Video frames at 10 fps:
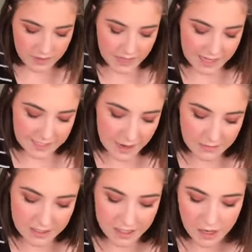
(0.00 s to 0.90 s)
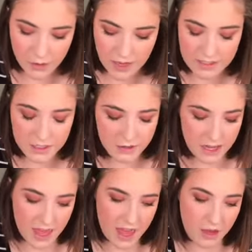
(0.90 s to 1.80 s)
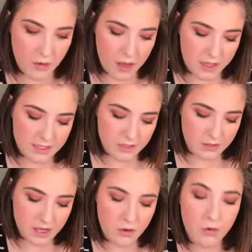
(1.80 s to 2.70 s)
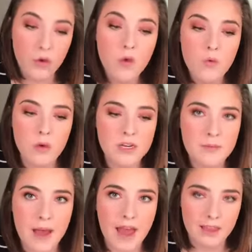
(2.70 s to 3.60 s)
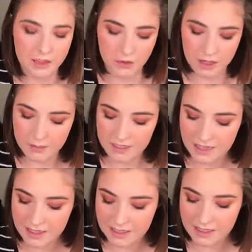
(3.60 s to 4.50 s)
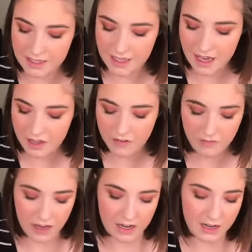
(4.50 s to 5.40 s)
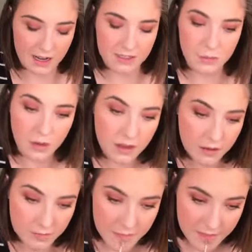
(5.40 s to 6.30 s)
Next, I'm just going to go into the AOA Studio Wonder Matte Liquid Lipstick. This is in the color Faded as well.